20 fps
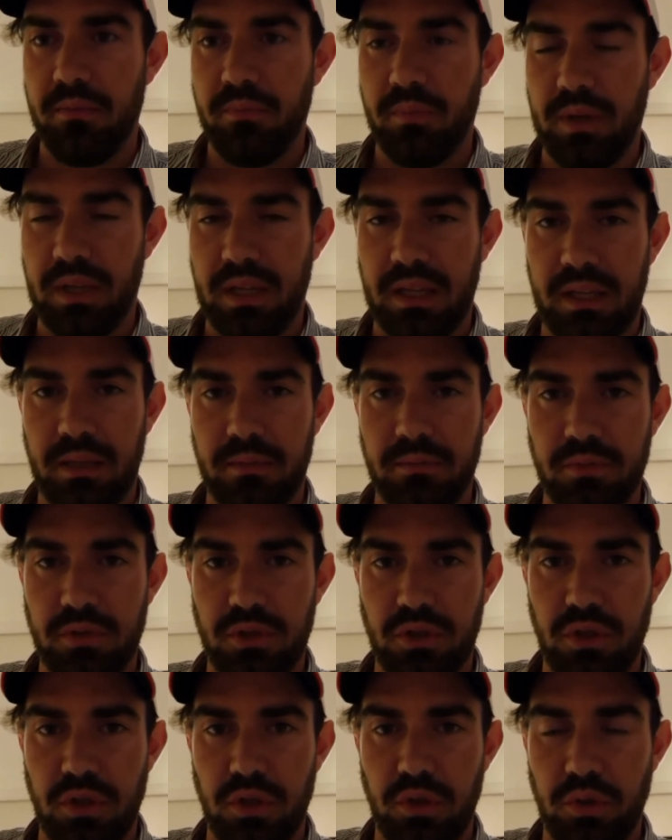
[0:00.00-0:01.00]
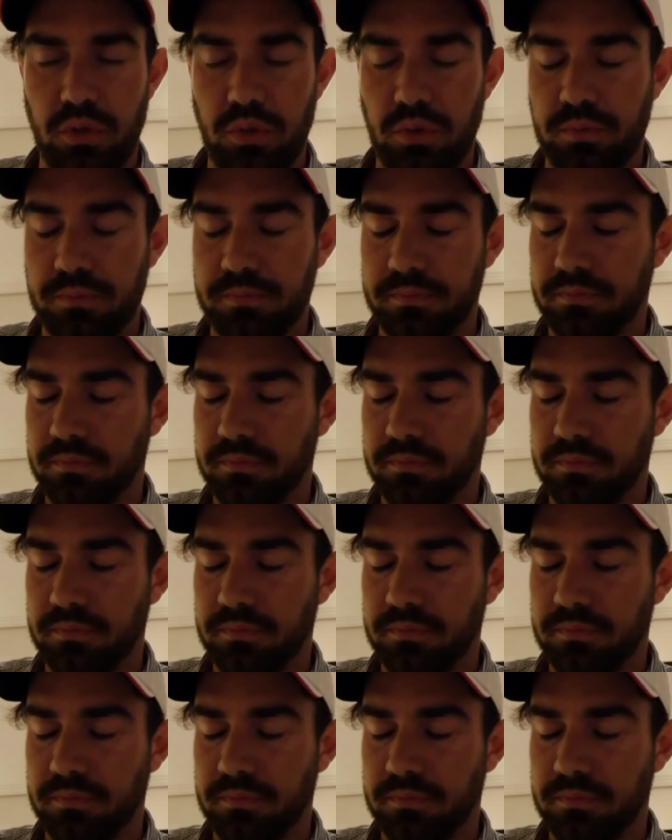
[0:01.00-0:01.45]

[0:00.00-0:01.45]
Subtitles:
when it comes to